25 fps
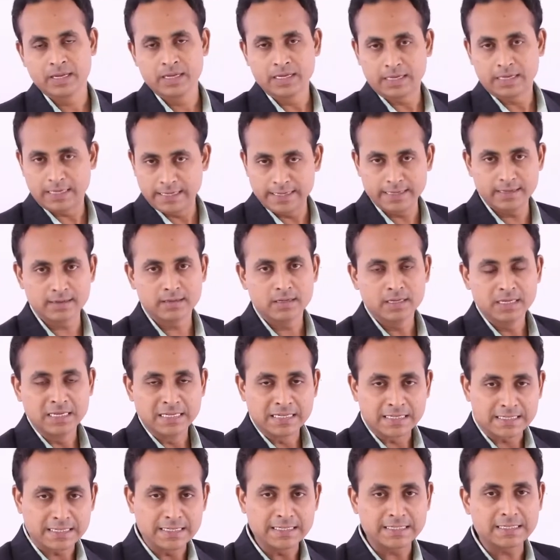
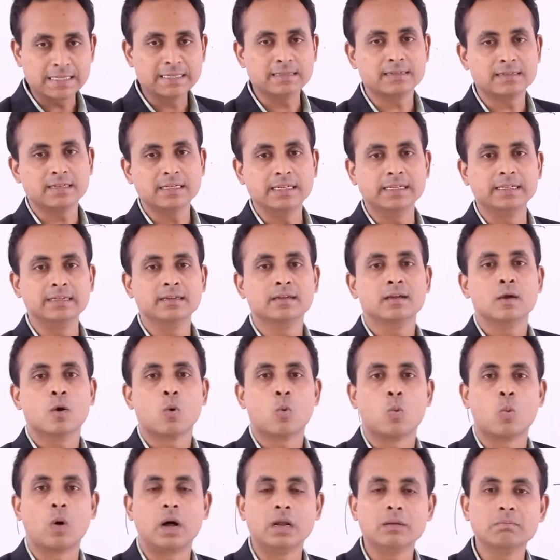Clear? Recently,
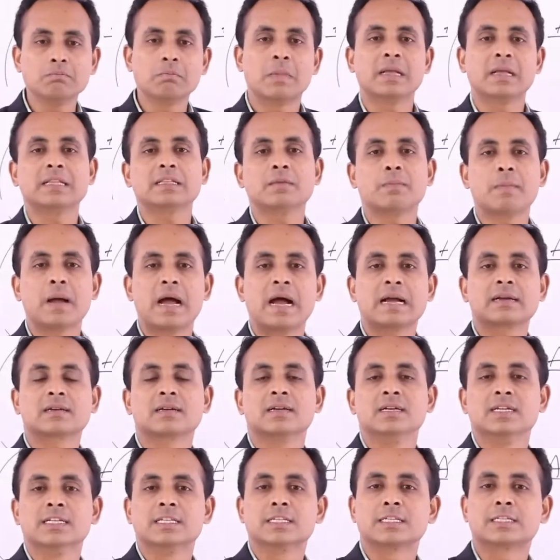1 month
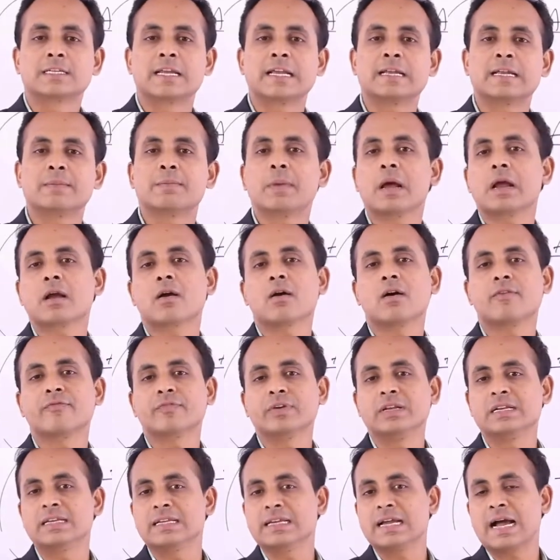back, State Bank of
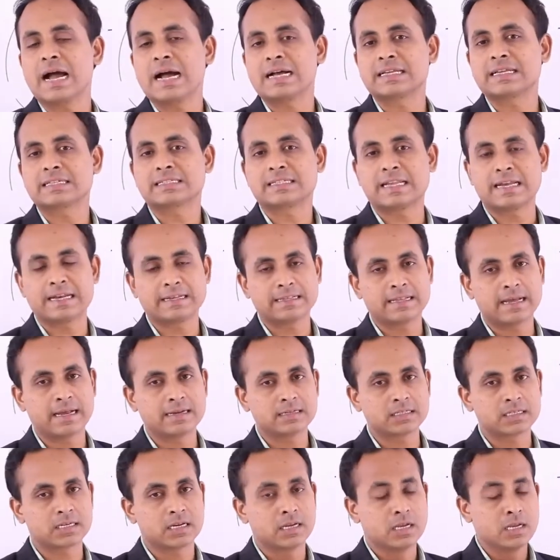India has said
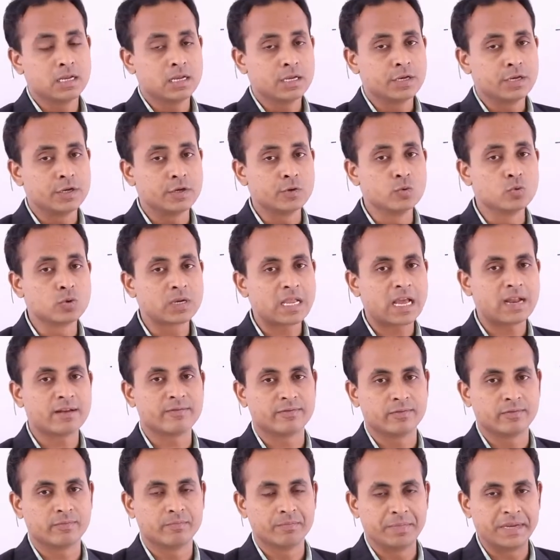that you
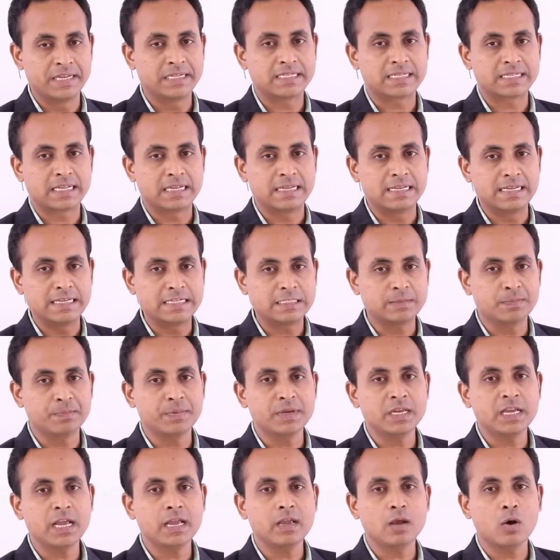can, means
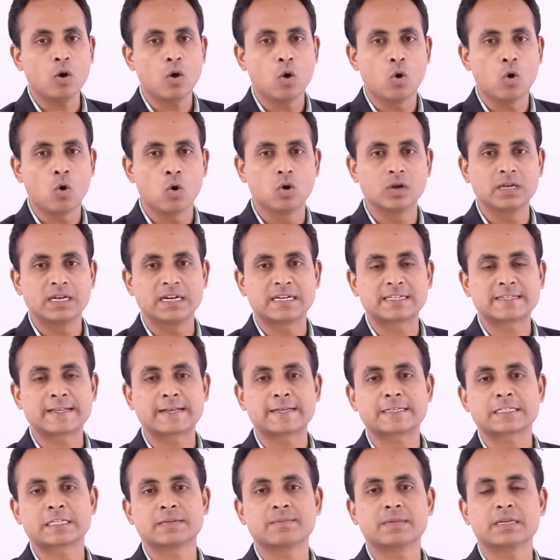SBA holders,
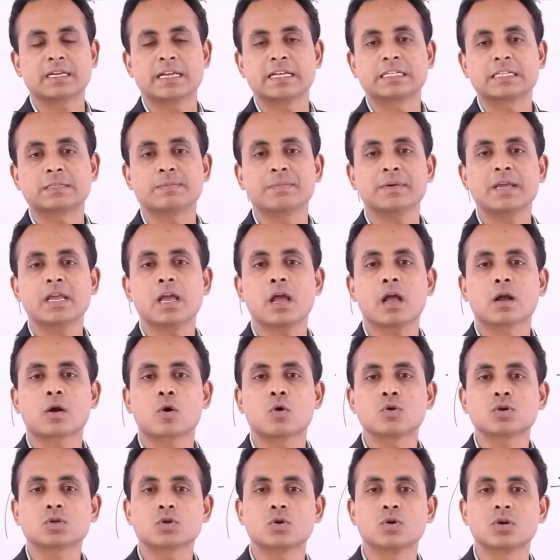customer SBA
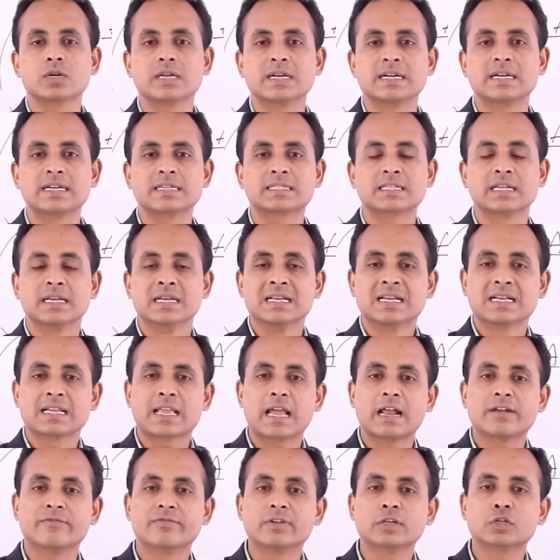account holders
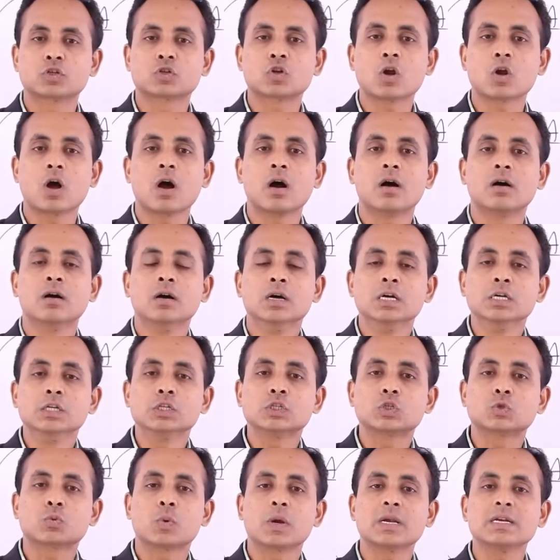can withdraw
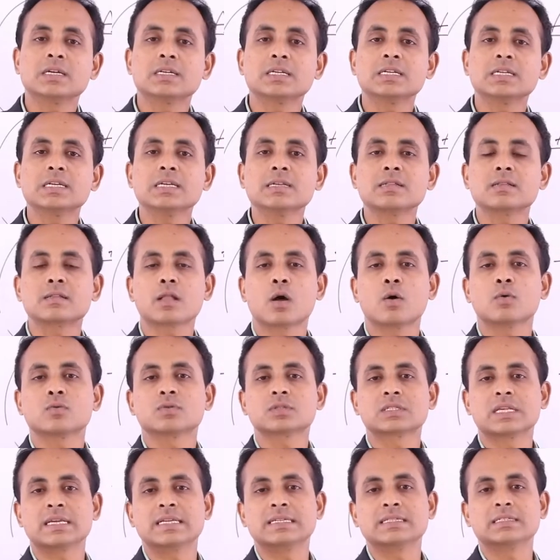
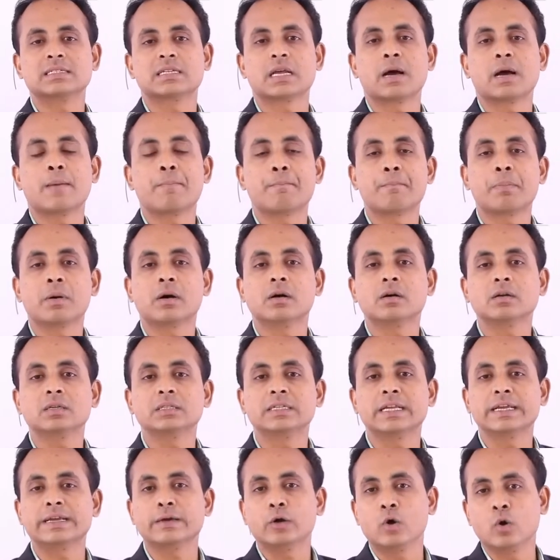20,000 per
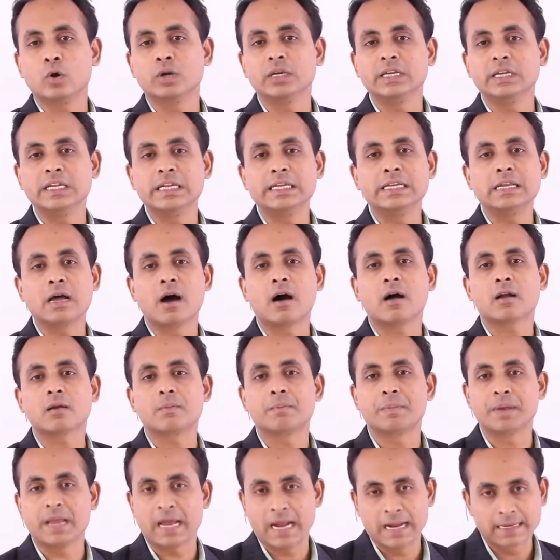day only,
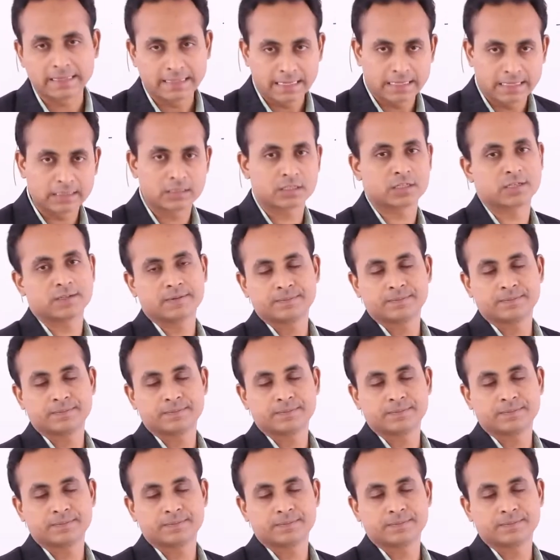not beyond that.